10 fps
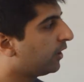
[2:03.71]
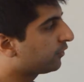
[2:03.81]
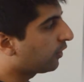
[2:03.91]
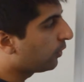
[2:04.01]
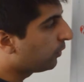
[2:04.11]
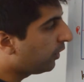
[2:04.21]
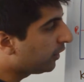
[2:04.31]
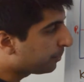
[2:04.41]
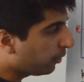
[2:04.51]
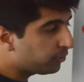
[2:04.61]
So
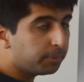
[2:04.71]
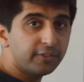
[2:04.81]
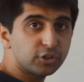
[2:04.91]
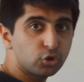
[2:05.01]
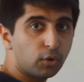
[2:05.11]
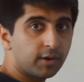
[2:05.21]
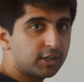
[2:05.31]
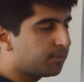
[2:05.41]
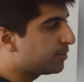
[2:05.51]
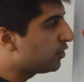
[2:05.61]
it's possible in the short run
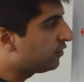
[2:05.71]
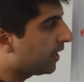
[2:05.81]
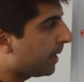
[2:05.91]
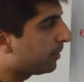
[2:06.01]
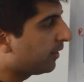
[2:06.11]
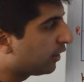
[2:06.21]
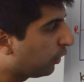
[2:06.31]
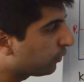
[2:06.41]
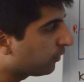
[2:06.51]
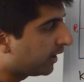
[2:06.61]
to produce there, but in the
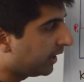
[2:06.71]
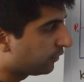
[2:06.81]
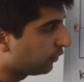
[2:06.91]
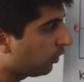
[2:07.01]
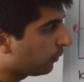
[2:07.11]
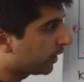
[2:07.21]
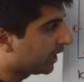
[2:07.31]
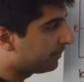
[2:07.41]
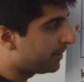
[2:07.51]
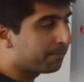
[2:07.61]
long run it's not. We're
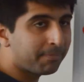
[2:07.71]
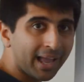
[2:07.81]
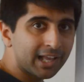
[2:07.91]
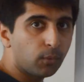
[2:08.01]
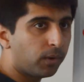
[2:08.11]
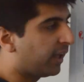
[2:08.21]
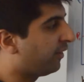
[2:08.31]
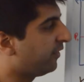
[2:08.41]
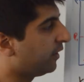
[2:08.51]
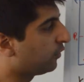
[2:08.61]
going to be back at
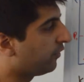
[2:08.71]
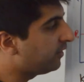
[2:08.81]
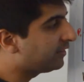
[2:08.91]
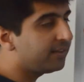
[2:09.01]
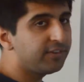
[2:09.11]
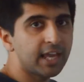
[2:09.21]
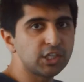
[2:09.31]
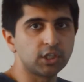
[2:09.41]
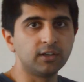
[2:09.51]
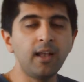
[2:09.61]
YFE. So this
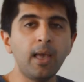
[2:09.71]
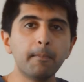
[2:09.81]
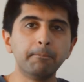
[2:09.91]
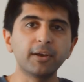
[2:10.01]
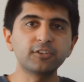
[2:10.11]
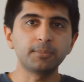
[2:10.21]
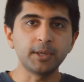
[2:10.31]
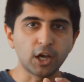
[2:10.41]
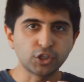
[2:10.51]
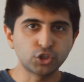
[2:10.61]
deviation must
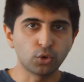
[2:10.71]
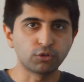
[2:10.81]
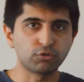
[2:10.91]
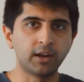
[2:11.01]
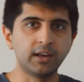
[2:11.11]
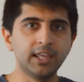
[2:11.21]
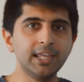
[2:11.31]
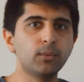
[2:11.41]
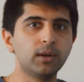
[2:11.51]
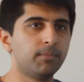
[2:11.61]
be a short run
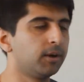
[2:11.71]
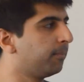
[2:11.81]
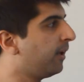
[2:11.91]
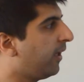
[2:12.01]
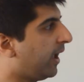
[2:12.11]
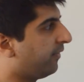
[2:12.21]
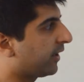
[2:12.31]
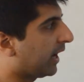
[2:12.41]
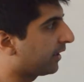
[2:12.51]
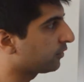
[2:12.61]
equilibrium in the
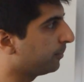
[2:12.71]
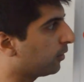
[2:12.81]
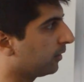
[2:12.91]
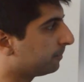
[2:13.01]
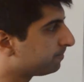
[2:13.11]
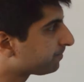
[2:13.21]
classical model.